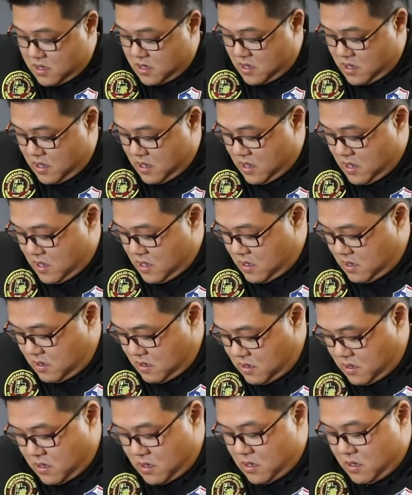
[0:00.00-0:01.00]
and
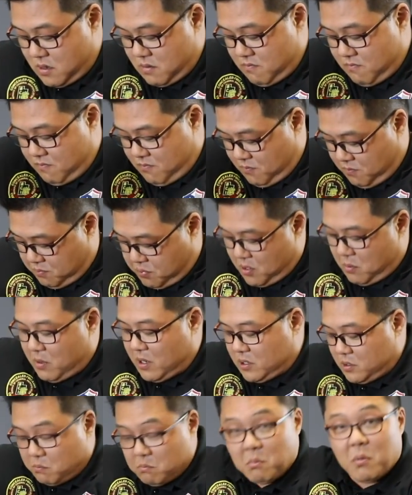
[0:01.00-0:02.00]
pretty
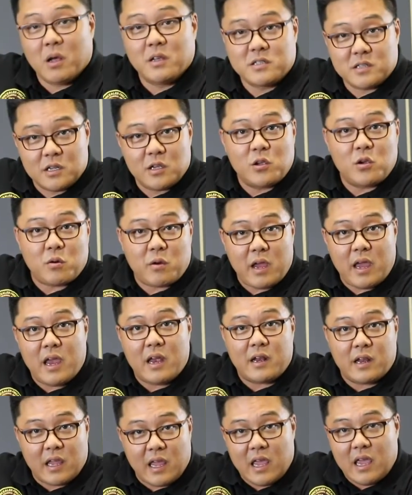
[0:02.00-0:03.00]
much muzzling your
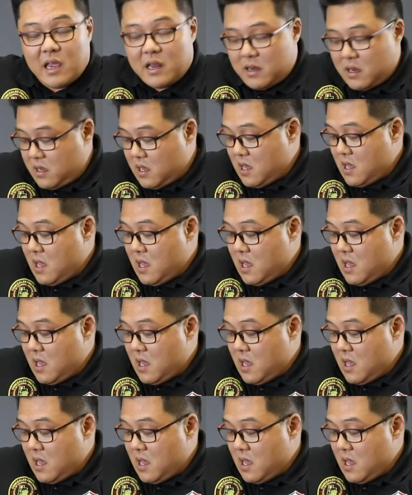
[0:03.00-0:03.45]
hand again.